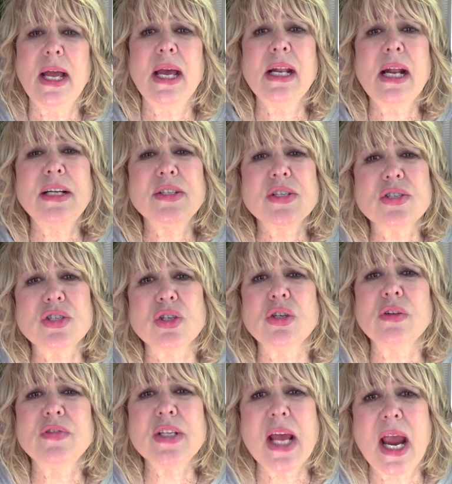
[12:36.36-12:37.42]
And I
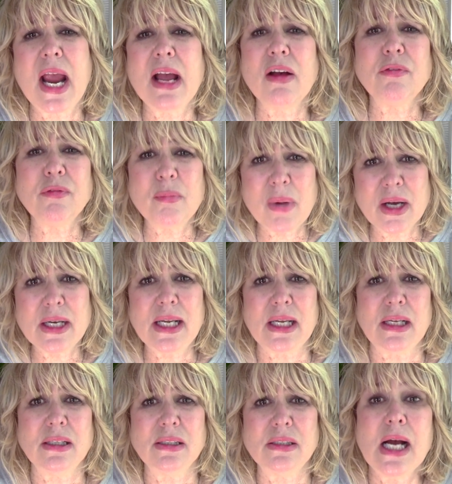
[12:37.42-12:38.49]
deserve to have
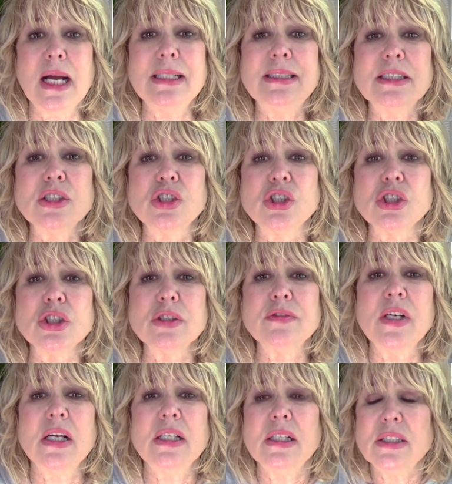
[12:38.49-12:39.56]
money. I
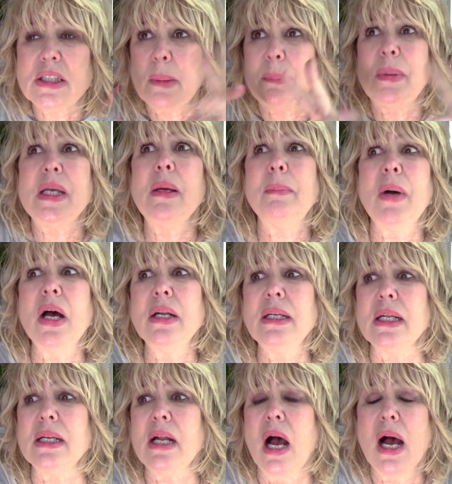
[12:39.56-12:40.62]
deserve to be
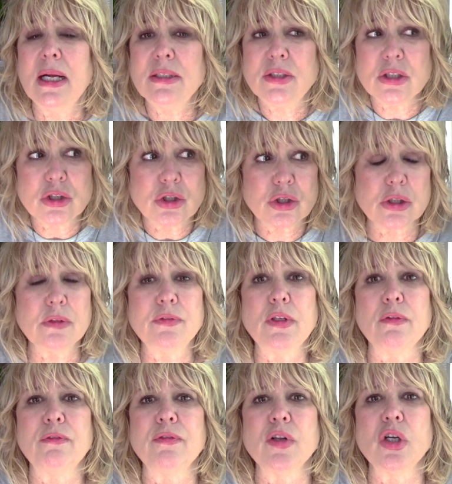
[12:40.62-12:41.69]
abundant. I deserve
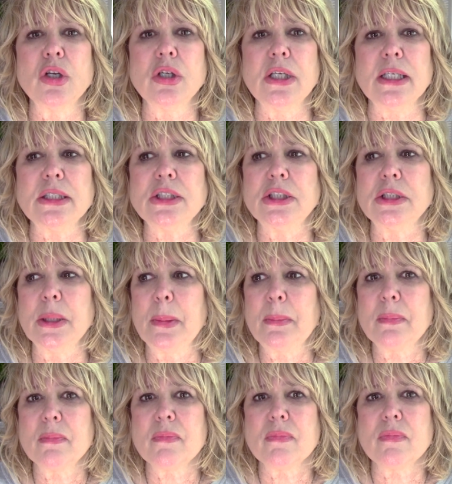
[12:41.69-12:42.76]
to flourish.
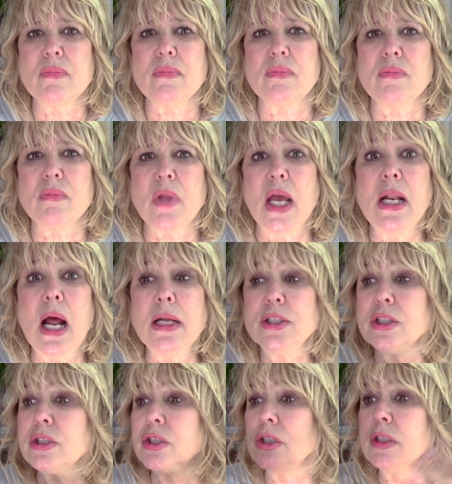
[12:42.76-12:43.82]
And I
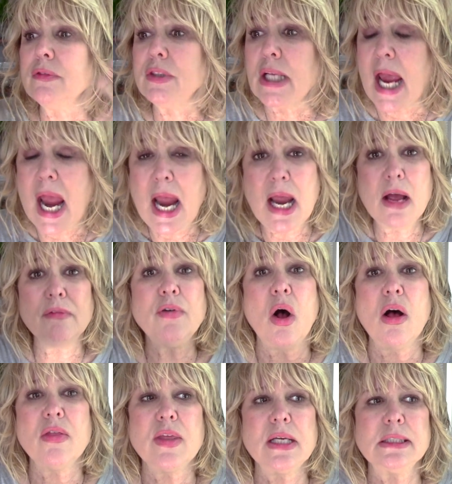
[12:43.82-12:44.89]
deserve to have
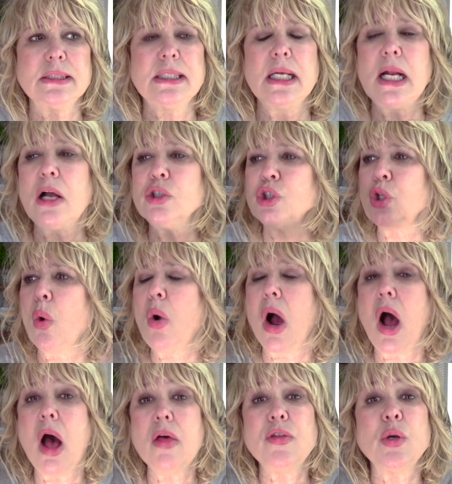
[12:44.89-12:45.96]
all this, and I'll show
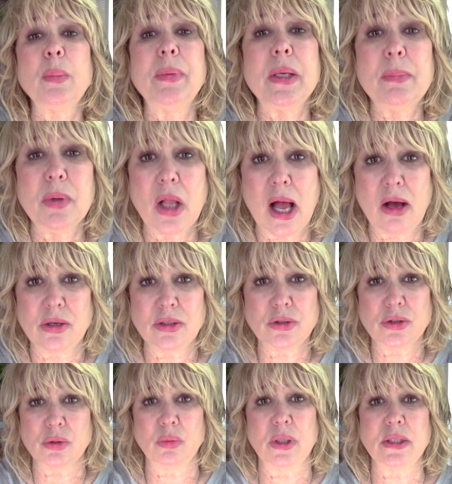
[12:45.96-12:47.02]
other people how to
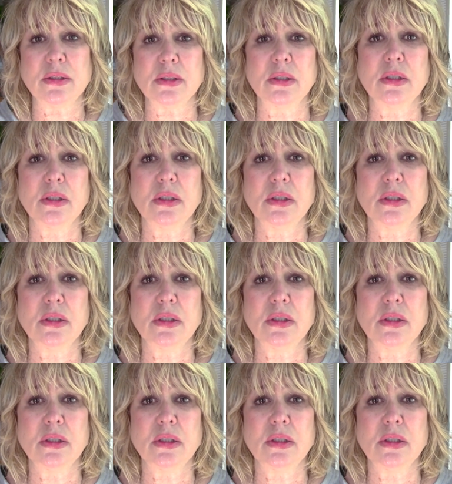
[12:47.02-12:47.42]
do it.